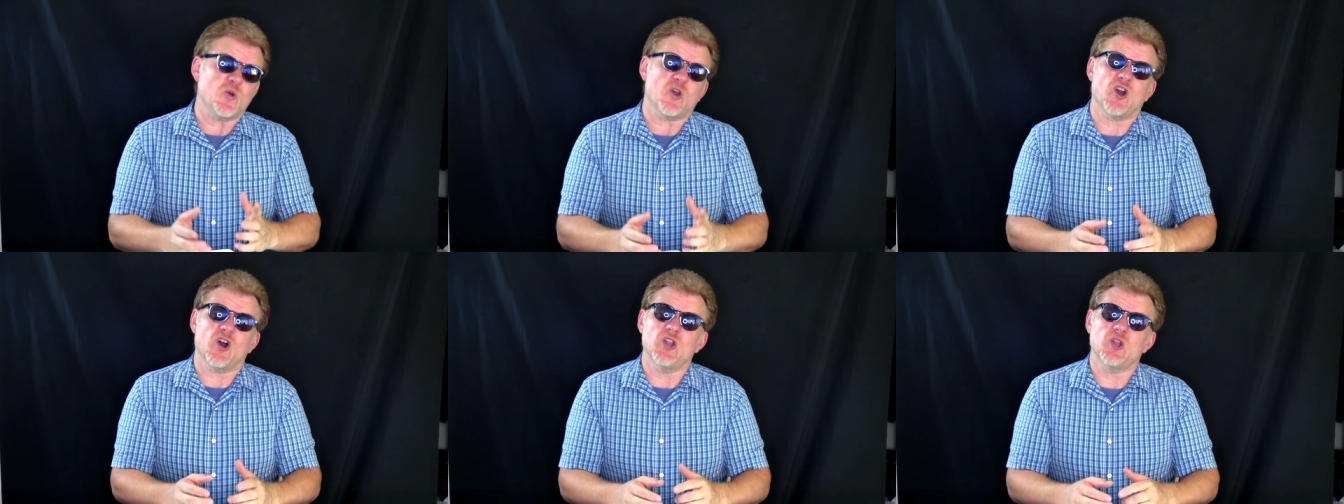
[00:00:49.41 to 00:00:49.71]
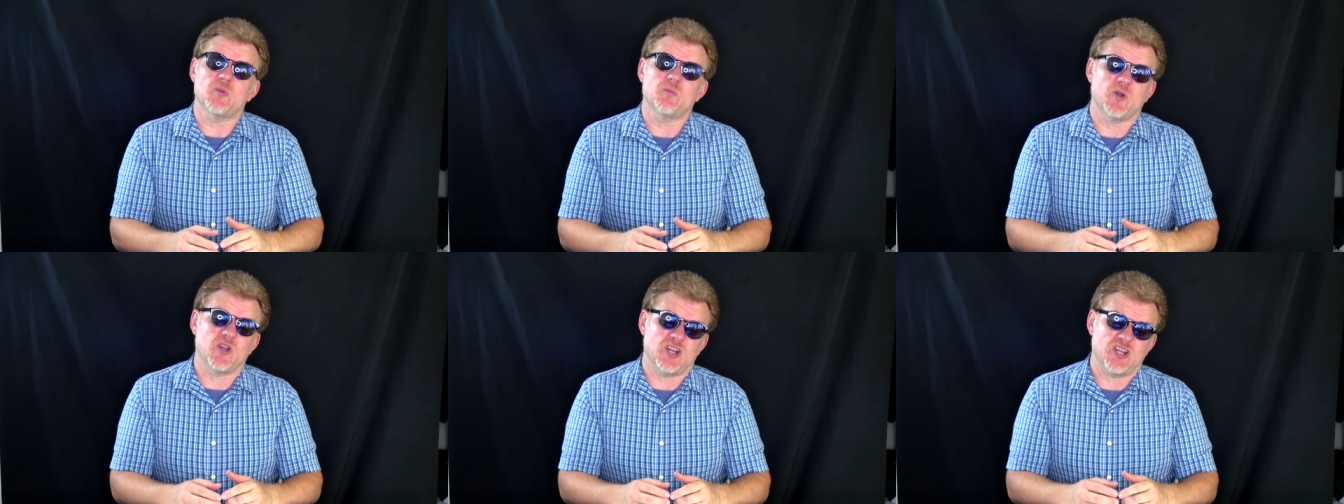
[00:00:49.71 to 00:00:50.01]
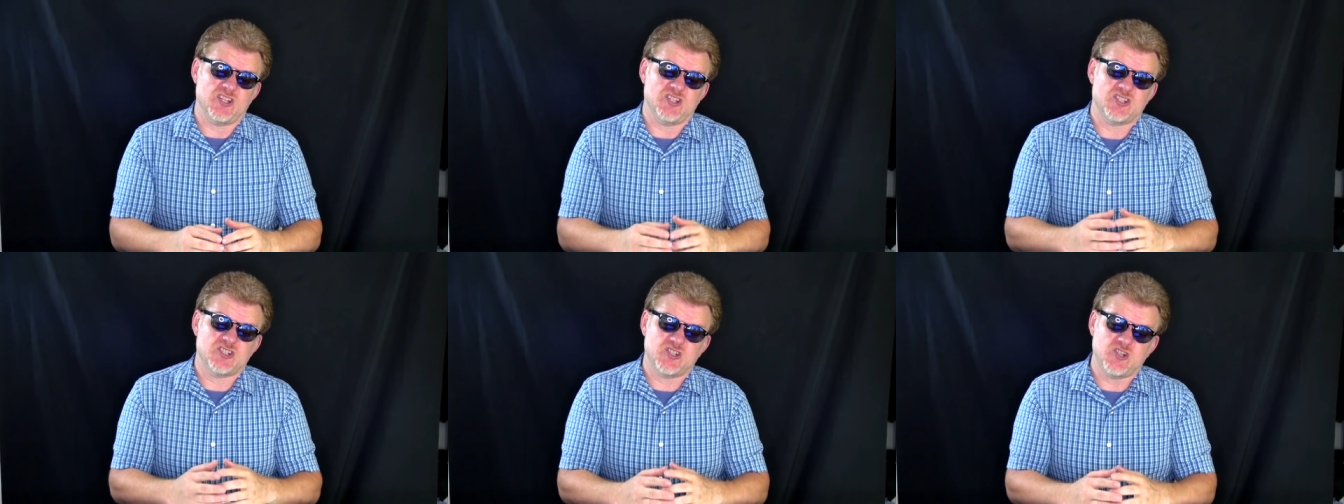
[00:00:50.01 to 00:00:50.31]
gullible
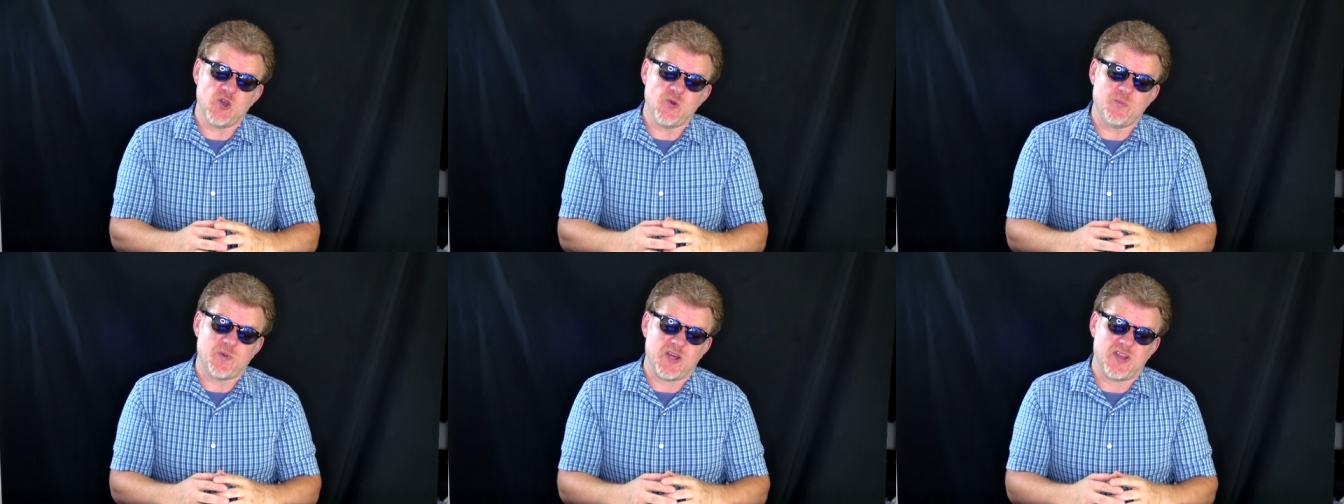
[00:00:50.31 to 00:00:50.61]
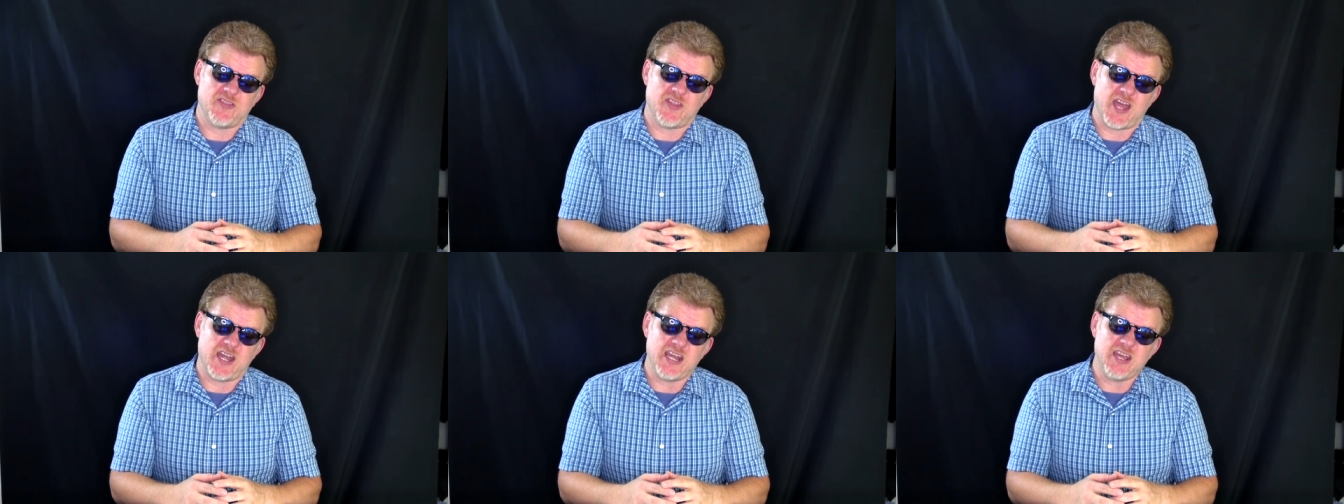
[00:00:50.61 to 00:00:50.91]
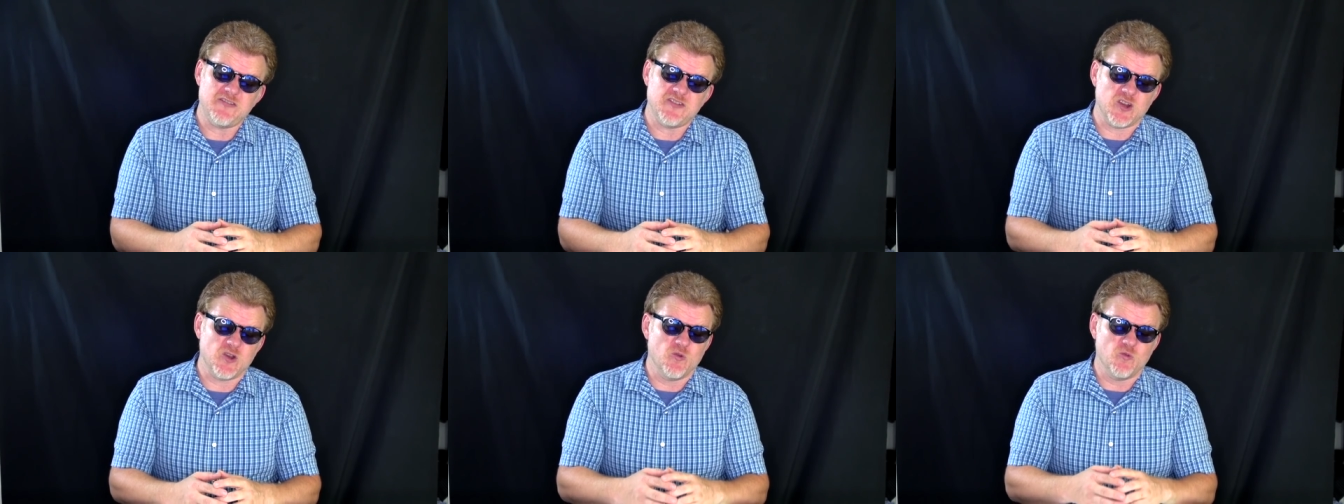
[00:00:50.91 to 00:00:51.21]
and stupid that
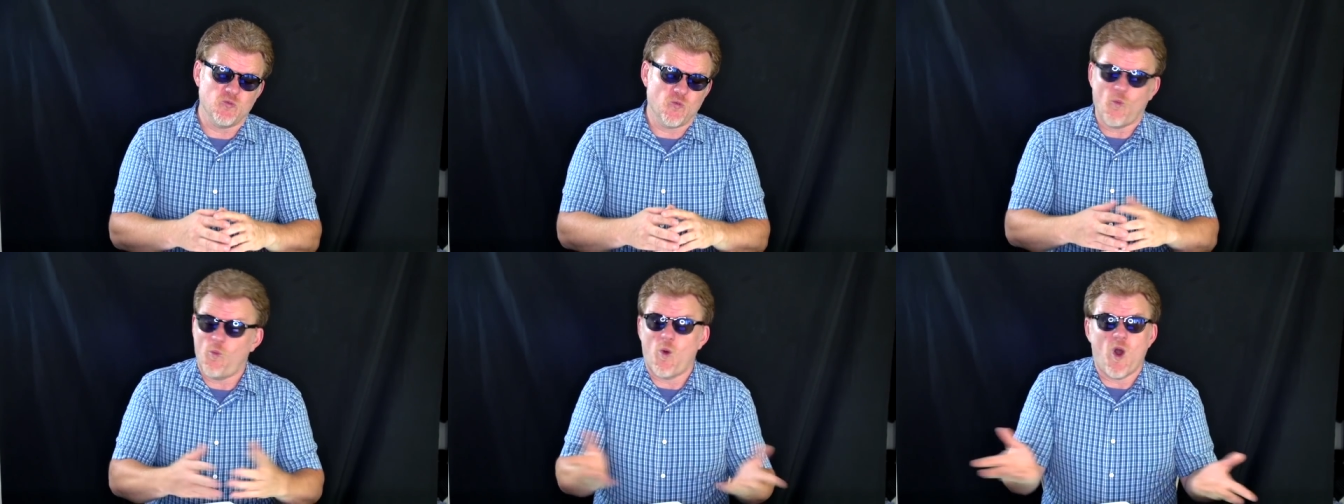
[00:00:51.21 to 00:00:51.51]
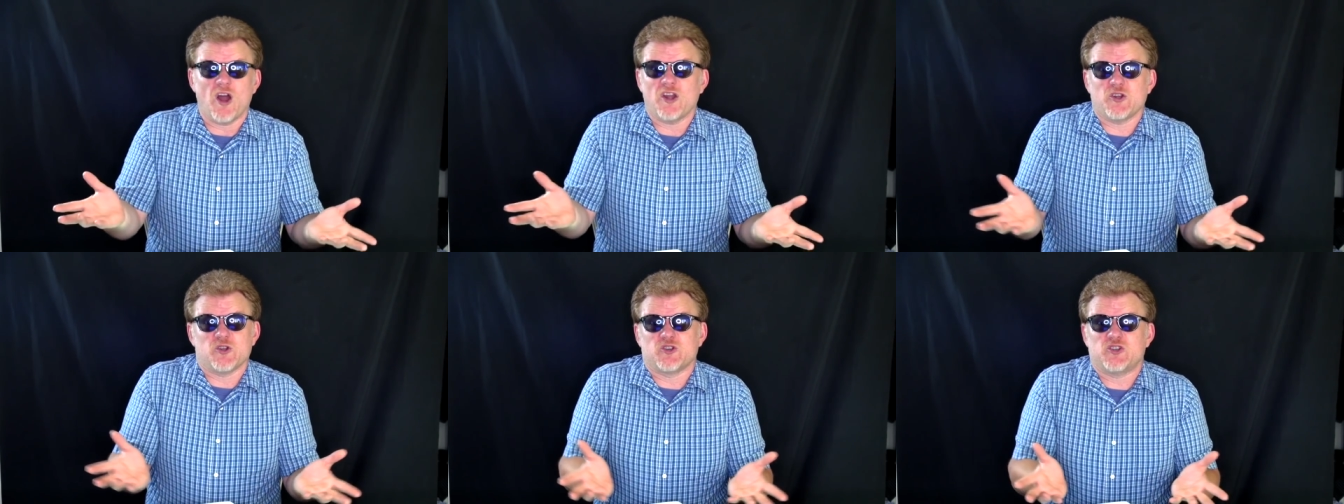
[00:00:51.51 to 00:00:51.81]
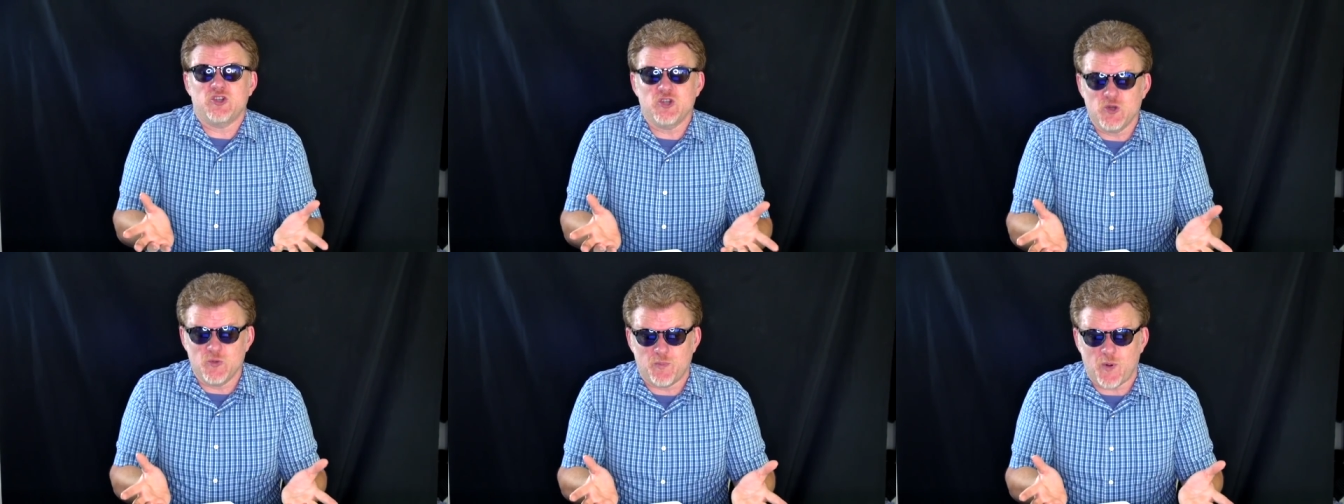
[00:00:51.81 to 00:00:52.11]
even one or
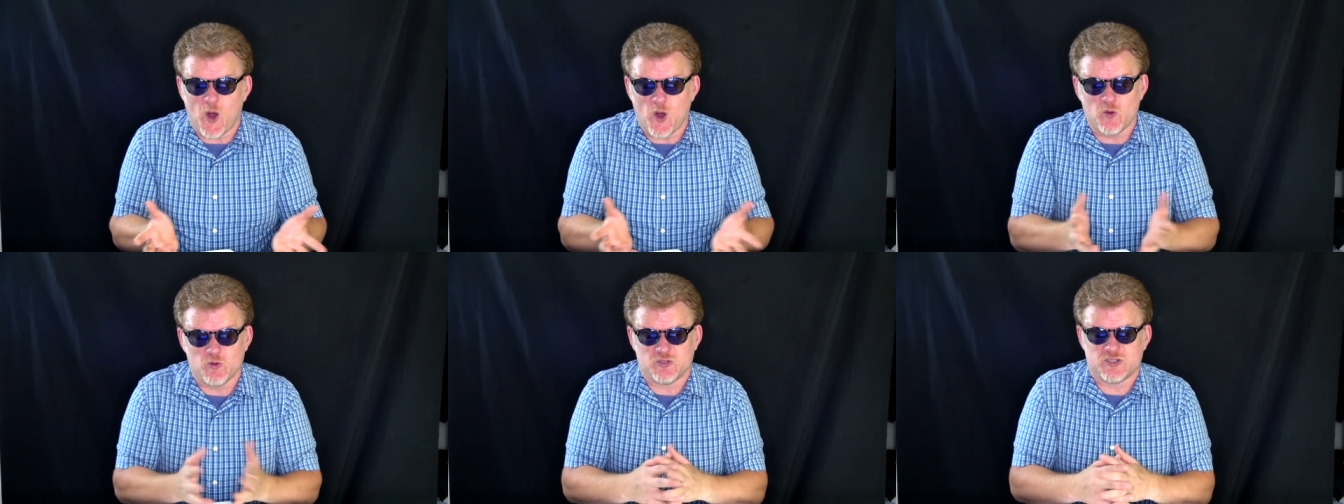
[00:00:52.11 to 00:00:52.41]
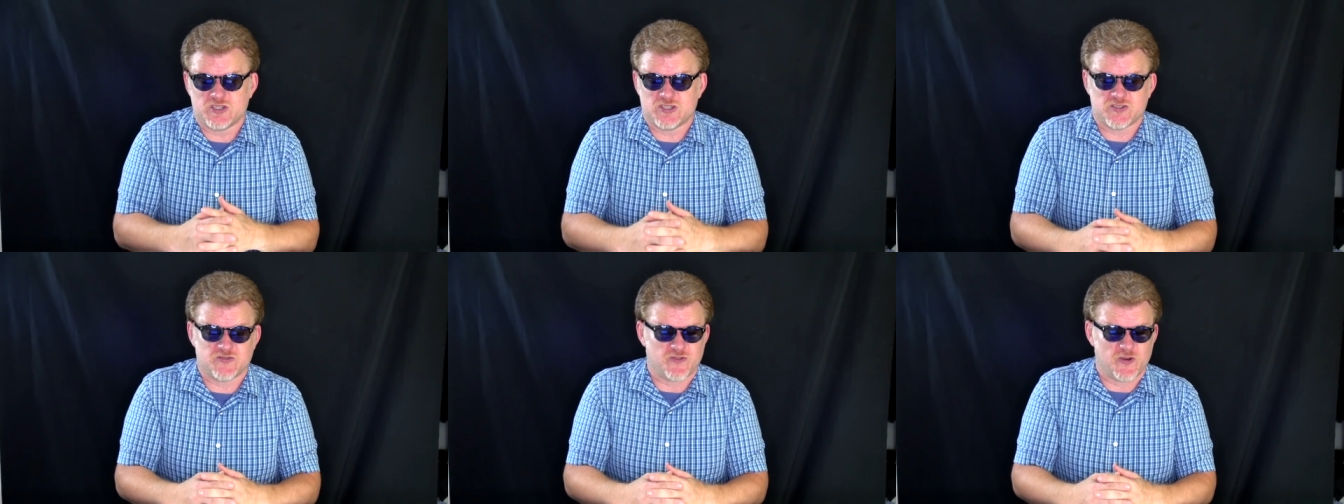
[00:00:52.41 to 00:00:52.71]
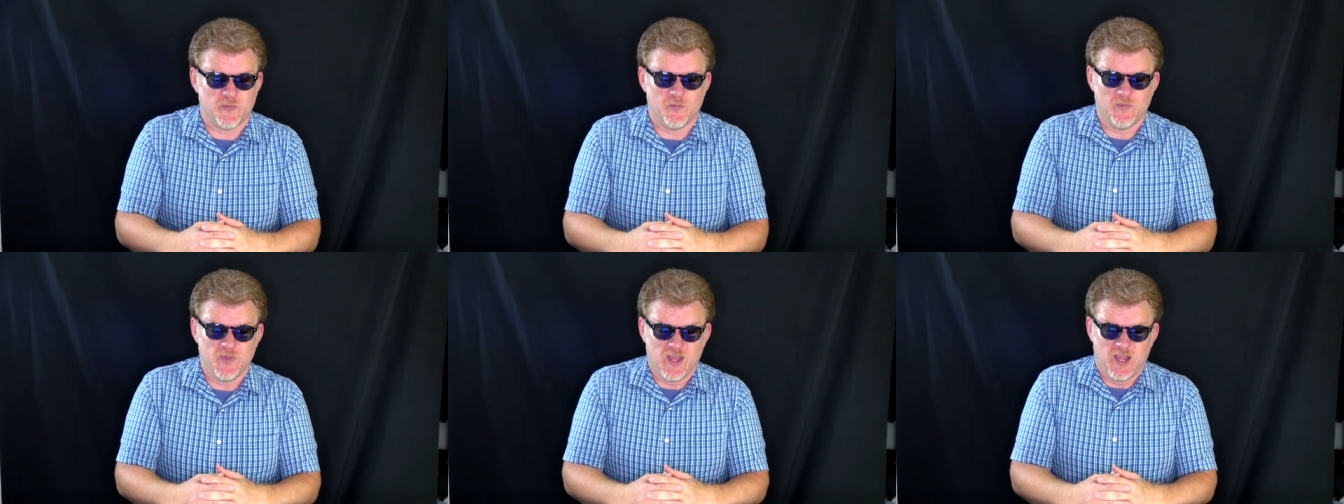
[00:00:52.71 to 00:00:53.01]
two posts
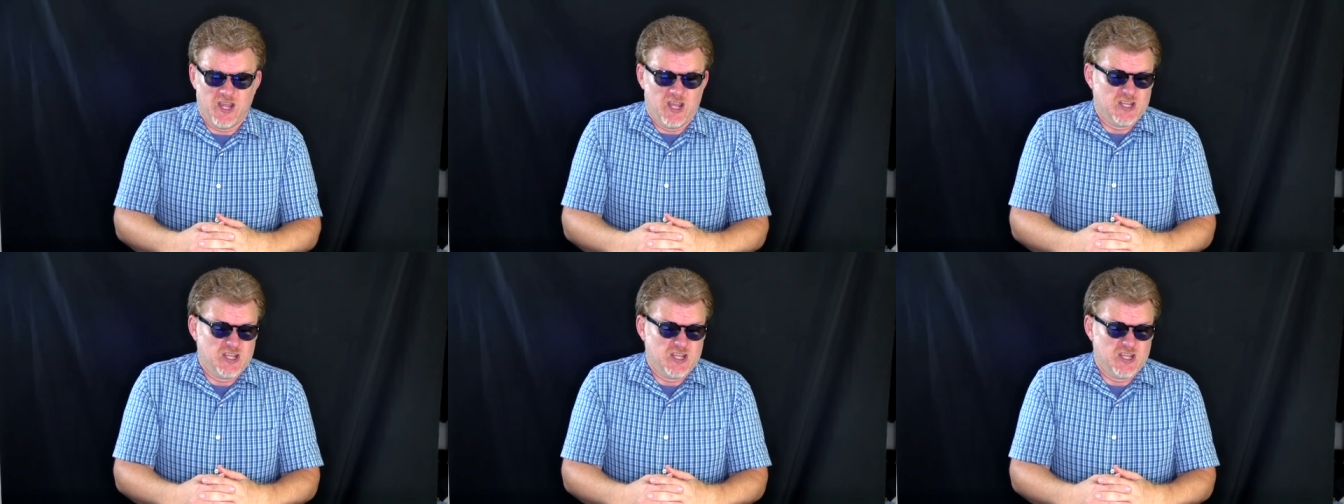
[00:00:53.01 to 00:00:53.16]
from